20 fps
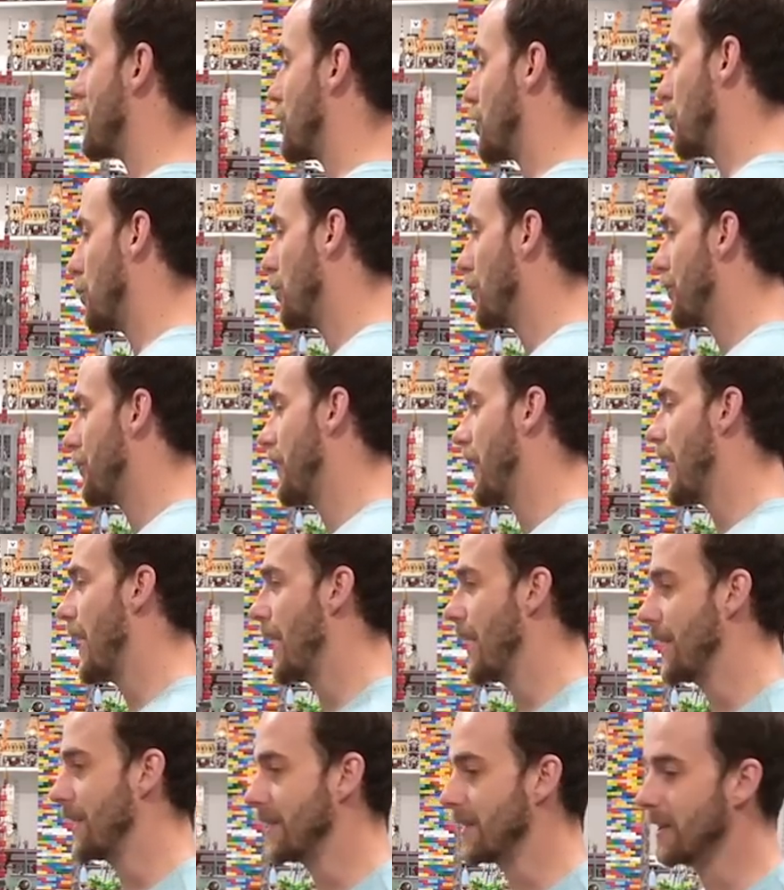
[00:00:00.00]
deal with
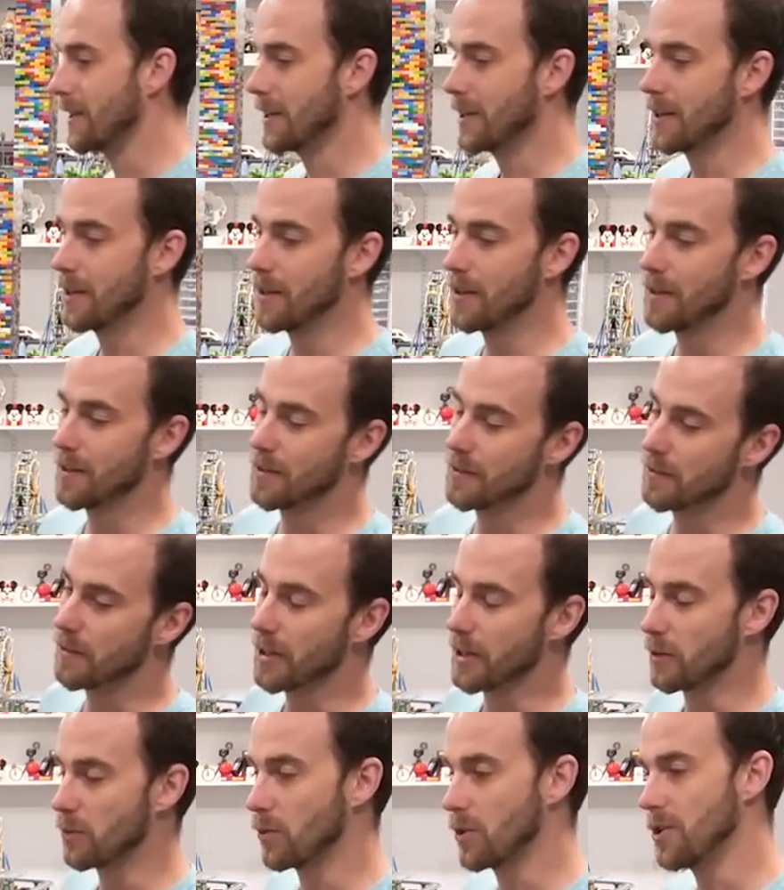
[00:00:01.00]
that?
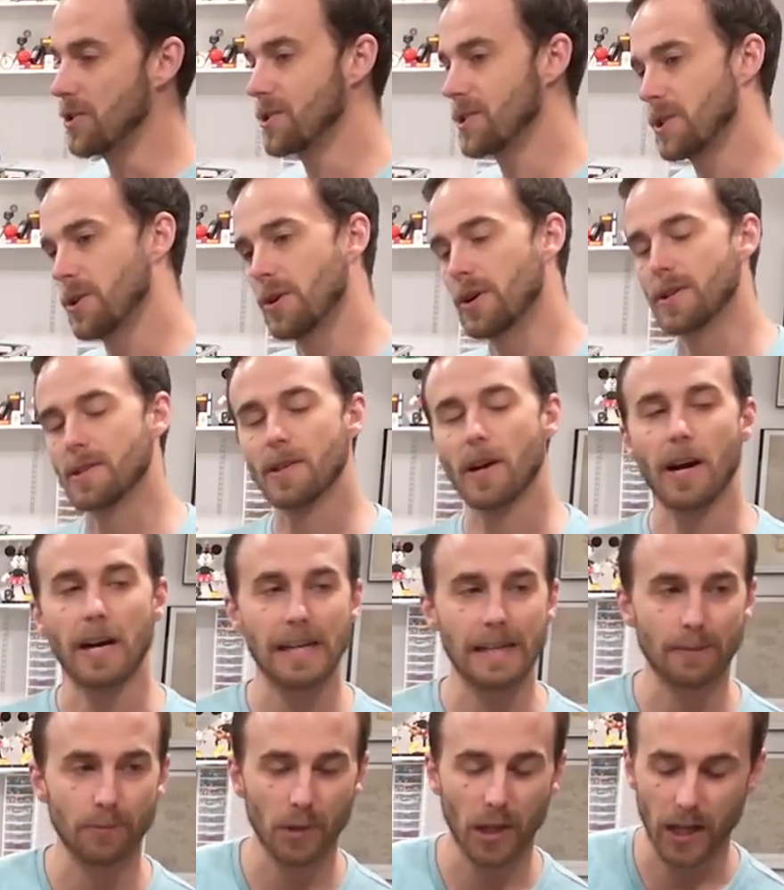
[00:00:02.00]
Like, is there a
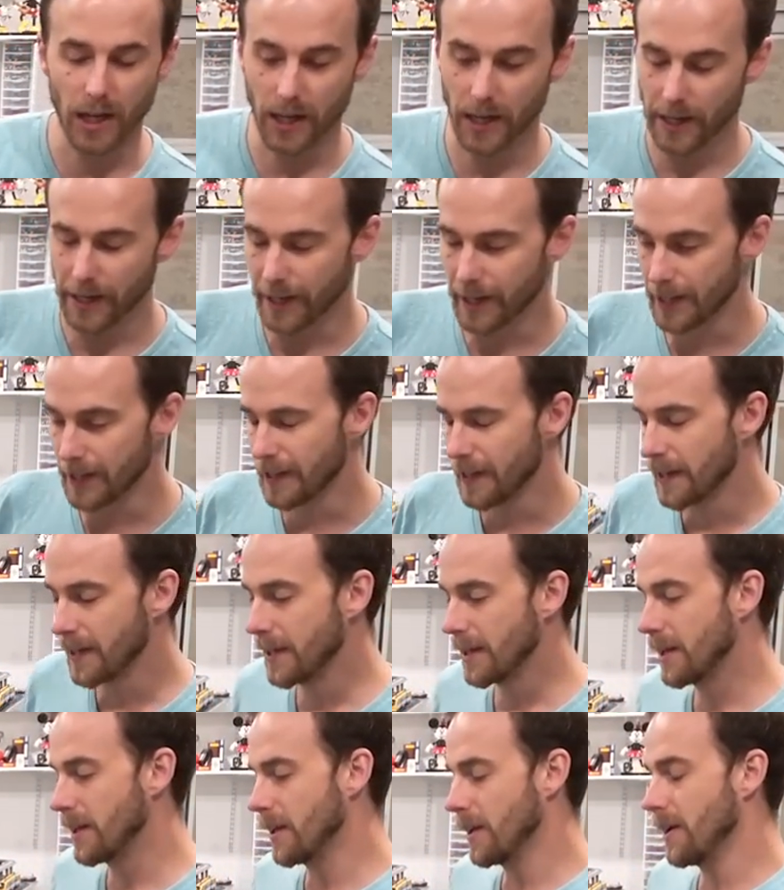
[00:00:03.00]
timeline?
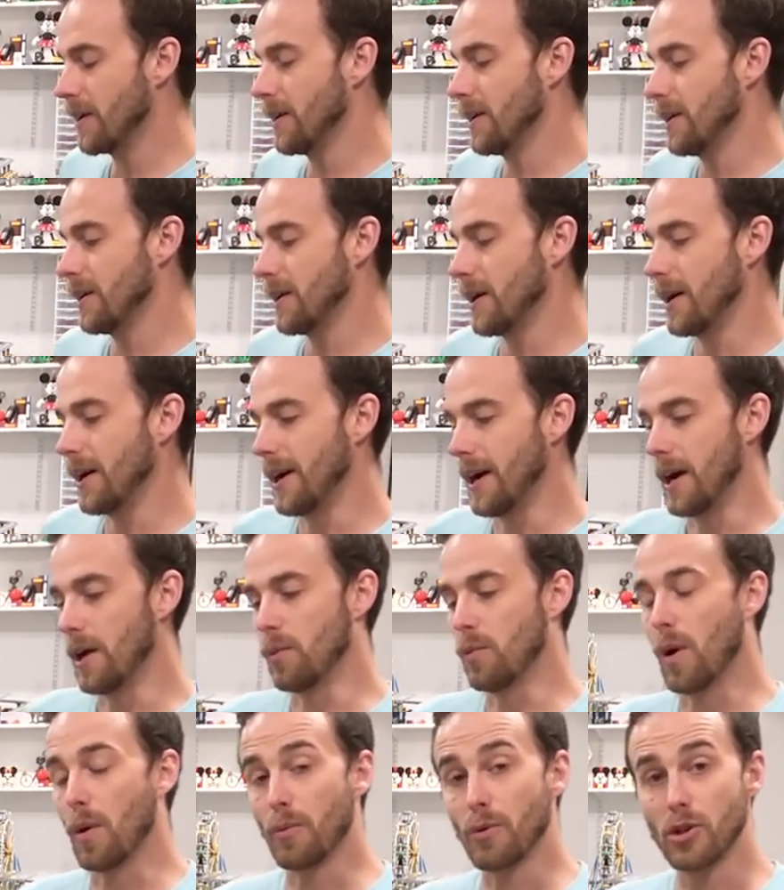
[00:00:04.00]
Uh,
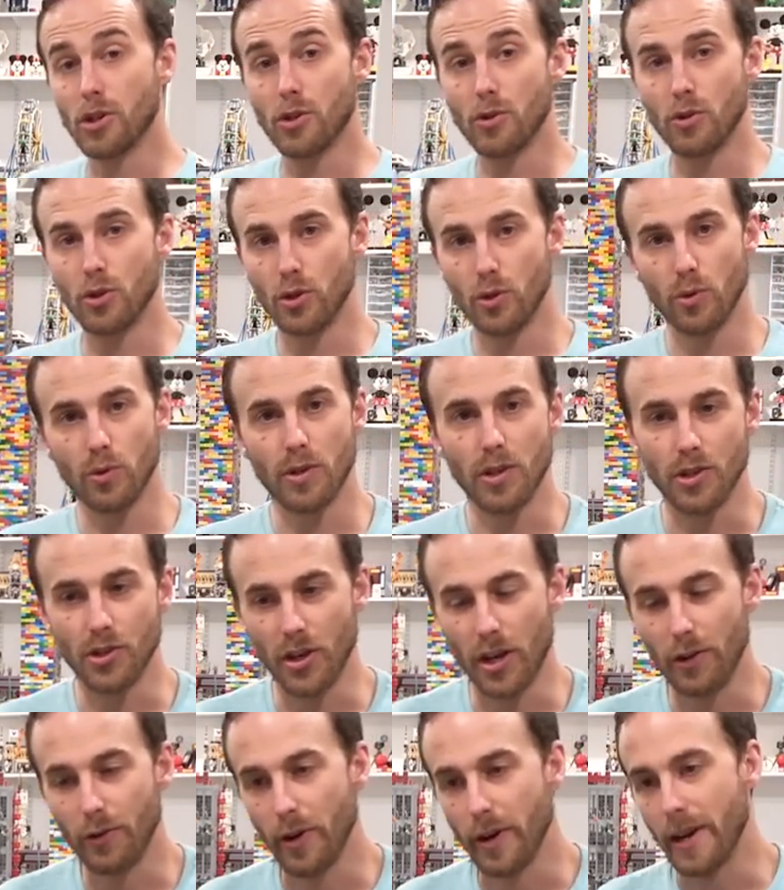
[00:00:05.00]
what would you do to
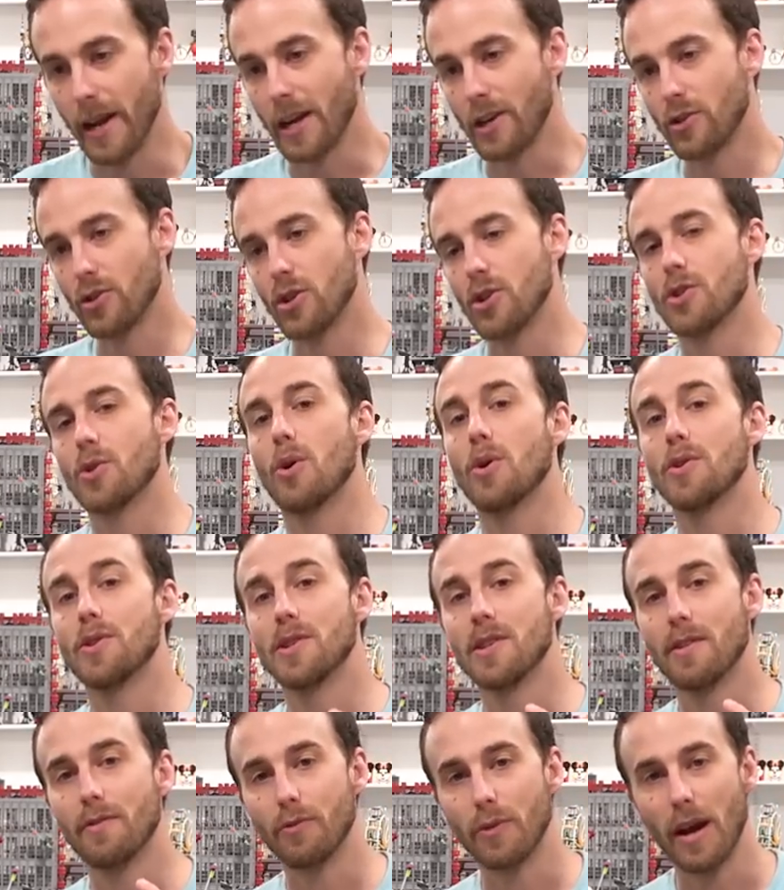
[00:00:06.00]
generate extra
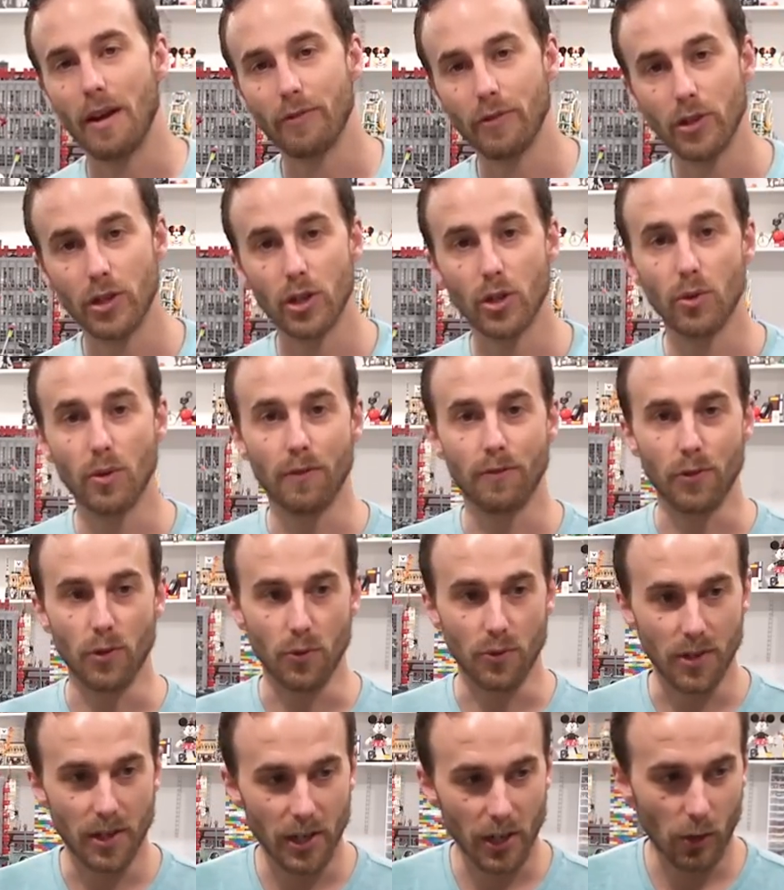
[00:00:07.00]
sources of revenue if you
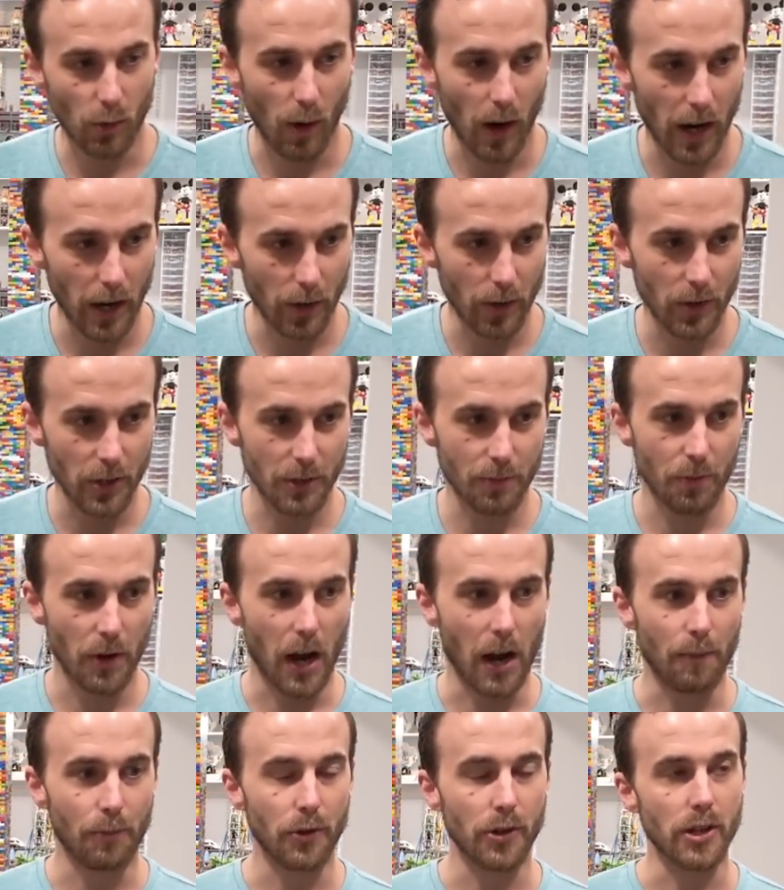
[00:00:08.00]
did acquire this
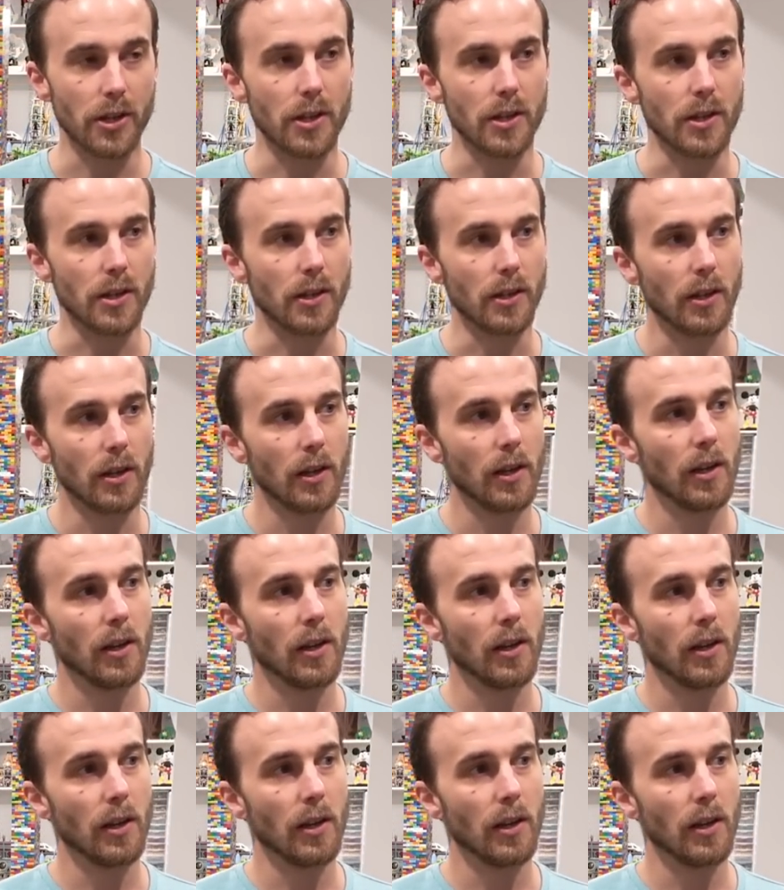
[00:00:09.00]
property?